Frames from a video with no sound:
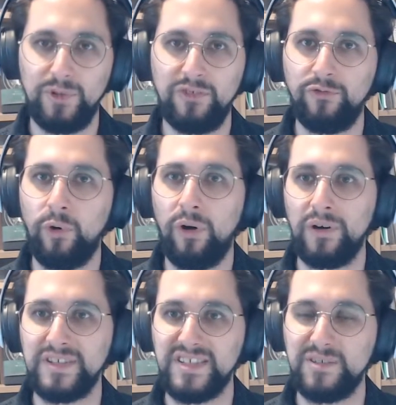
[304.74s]

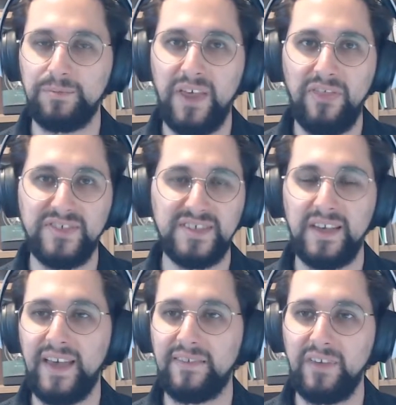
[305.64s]
for smiths
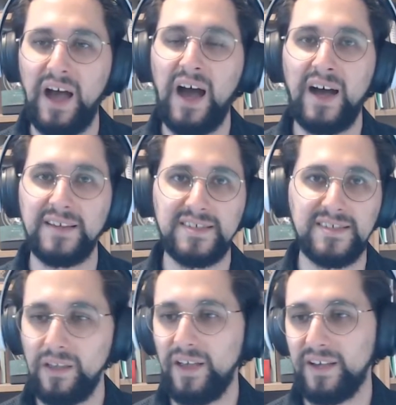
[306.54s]
and
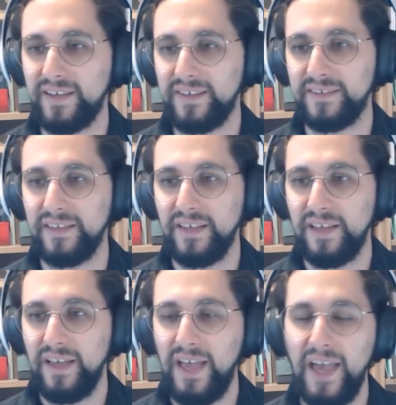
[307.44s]
arts, and
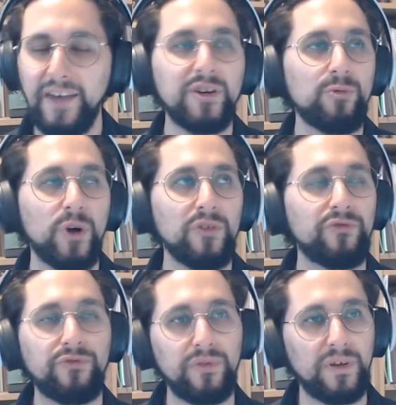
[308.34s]
everyone
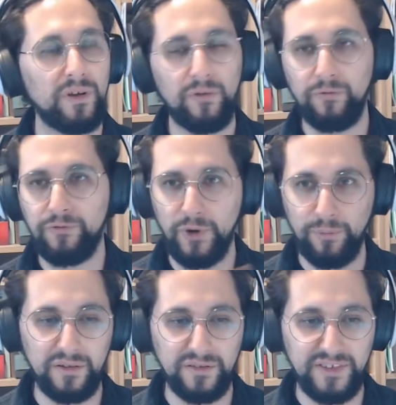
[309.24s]

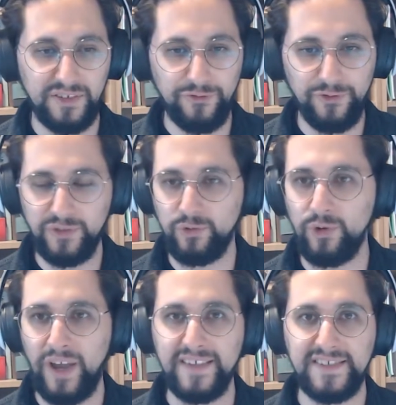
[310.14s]
from different
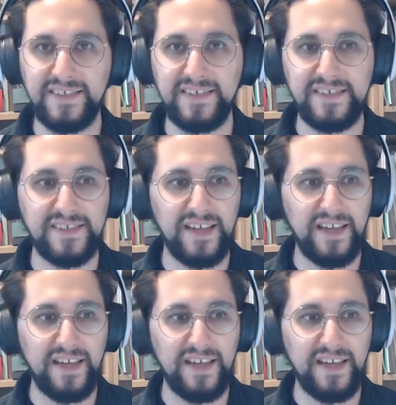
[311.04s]
races,